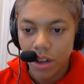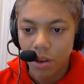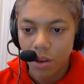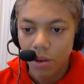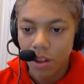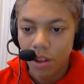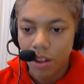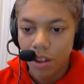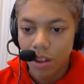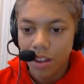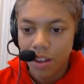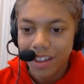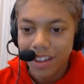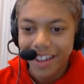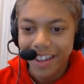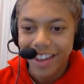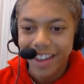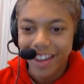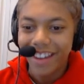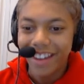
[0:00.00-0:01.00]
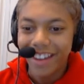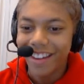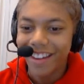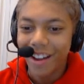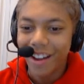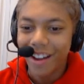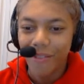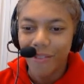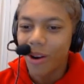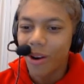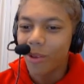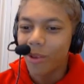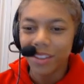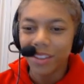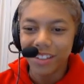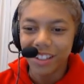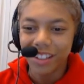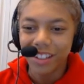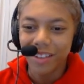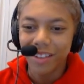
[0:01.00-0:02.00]
Oh, yay. I've
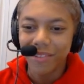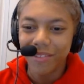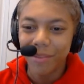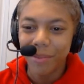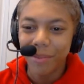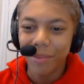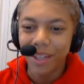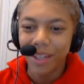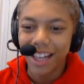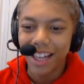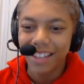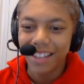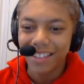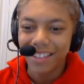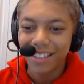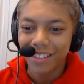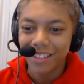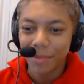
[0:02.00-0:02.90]
always loved the plastic